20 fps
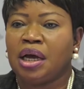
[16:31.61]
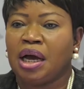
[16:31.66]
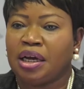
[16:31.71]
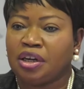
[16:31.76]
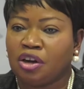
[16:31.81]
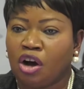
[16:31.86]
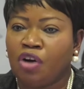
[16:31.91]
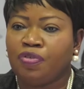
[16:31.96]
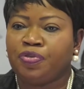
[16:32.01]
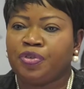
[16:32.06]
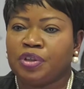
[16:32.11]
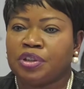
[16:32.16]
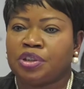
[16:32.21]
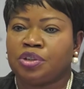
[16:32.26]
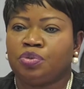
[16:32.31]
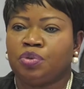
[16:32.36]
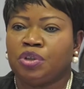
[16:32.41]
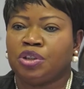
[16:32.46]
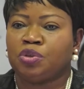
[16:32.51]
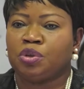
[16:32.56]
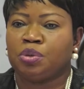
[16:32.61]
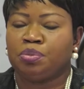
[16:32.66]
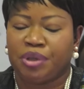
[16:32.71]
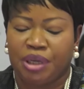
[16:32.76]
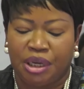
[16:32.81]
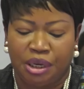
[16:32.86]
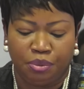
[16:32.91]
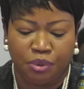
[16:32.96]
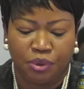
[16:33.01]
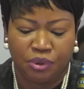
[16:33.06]
An office which will be
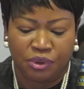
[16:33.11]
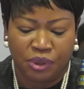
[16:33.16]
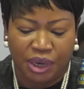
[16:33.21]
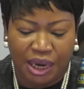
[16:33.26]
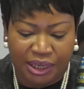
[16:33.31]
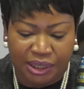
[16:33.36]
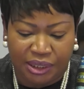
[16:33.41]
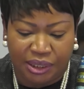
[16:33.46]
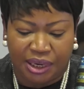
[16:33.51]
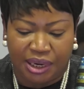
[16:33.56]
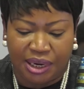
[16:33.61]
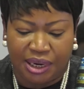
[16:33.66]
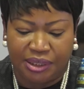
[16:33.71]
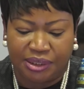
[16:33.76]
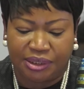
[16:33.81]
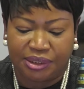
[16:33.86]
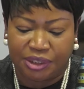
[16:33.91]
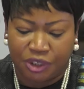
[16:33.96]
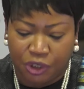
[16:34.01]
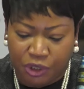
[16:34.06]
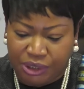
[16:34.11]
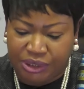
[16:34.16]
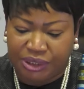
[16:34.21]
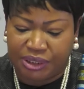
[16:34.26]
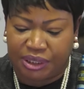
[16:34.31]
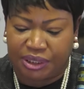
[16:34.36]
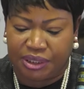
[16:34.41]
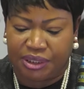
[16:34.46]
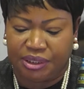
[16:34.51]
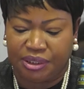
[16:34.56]
able to analyze
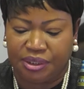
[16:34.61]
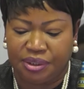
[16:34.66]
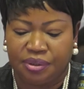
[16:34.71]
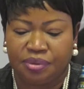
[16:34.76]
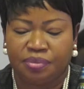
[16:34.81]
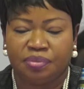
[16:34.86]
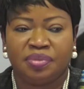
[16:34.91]
critically